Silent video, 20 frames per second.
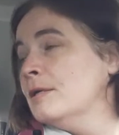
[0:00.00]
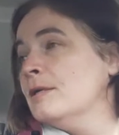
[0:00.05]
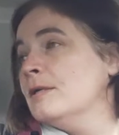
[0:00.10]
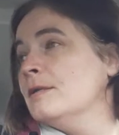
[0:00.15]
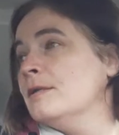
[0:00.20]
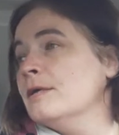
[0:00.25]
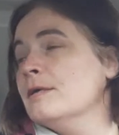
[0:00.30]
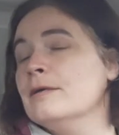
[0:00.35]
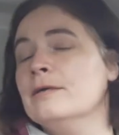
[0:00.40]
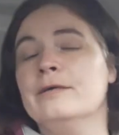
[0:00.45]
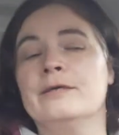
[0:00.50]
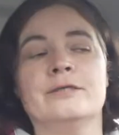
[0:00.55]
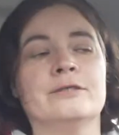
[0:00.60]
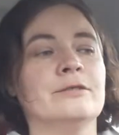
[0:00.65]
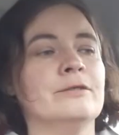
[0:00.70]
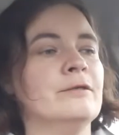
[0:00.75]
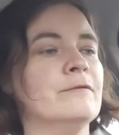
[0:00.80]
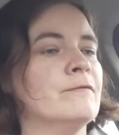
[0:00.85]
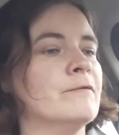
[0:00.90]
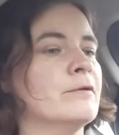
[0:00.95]
That one
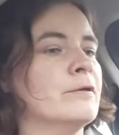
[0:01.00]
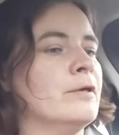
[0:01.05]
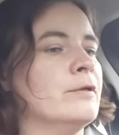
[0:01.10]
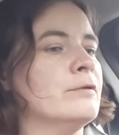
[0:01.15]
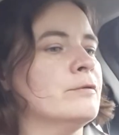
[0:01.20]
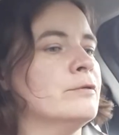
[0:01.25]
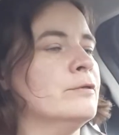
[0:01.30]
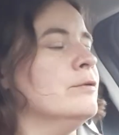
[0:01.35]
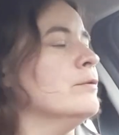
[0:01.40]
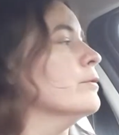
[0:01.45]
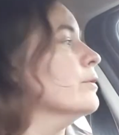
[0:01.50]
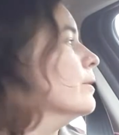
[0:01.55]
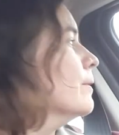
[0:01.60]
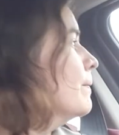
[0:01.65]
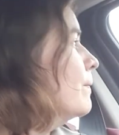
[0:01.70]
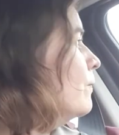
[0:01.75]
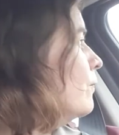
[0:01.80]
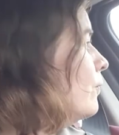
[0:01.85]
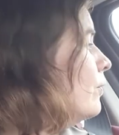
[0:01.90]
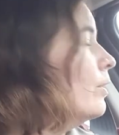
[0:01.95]
has a different color door.
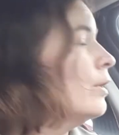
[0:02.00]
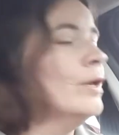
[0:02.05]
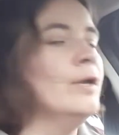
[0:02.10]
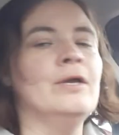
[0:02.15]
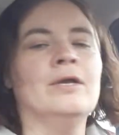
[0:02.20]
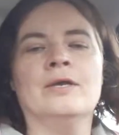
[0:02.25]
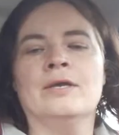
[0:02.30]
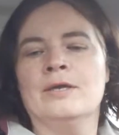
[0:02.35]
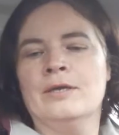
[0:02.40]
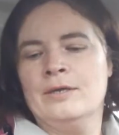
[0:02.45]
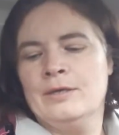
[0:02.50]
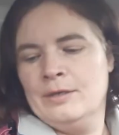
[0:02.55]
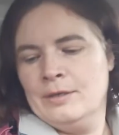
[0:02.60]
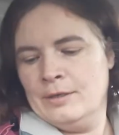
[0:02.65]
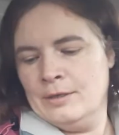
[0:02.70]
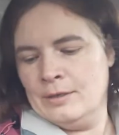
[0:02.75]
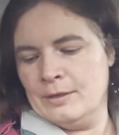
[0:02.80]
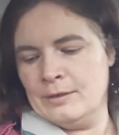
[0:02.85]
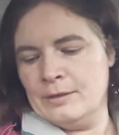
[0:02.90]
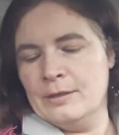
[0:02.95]

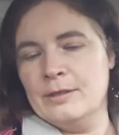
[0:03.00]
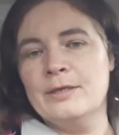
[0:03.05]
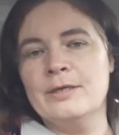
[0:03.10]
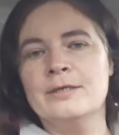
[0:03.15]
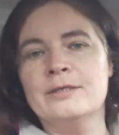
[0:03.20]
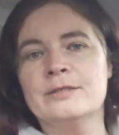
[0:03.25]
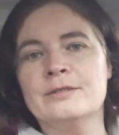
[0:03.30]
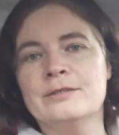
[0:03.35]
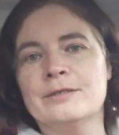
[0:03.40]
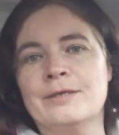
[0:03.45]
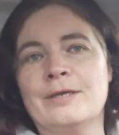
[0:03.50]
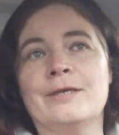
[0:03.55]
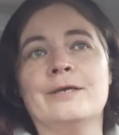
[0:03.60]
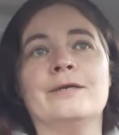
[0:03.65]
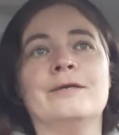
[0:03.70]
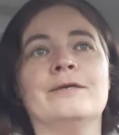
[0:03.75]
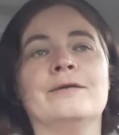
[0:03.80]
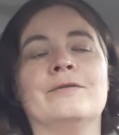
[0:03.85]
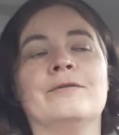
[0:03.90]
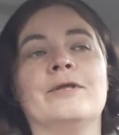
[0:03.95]
Other than
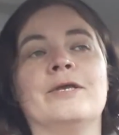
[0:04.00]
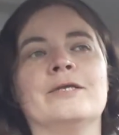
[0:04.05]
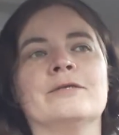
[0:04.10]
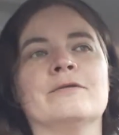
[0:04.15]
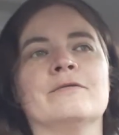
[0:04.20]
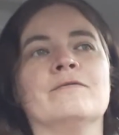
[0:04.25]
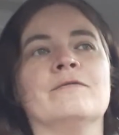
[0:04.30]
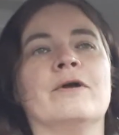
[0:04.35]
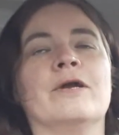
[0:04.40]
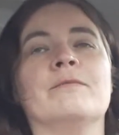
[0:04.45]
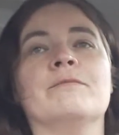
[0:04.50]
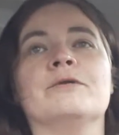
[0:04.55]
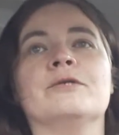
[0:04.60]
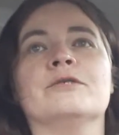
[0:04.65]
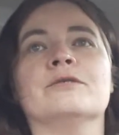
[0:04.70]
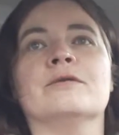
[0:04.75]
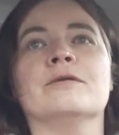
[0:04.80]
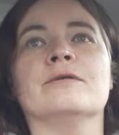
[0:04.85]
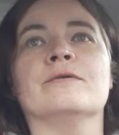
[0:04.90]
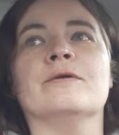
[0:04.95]
that, things are fine. We're
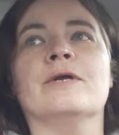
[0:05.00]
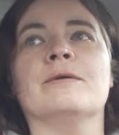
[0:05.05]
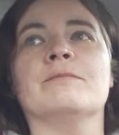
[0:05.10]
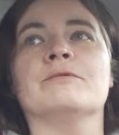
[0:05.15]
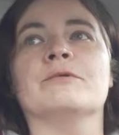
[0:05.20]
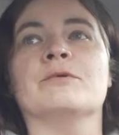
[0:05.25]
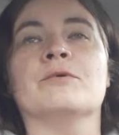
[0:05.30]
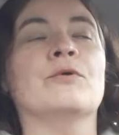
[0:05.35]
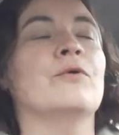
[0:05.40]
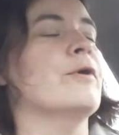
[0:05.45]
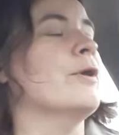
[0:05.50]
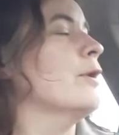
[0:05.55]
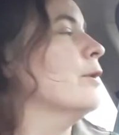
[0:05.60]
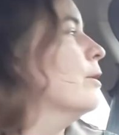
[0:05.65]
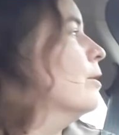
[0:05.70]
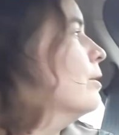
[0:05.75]
just gonna grab some quick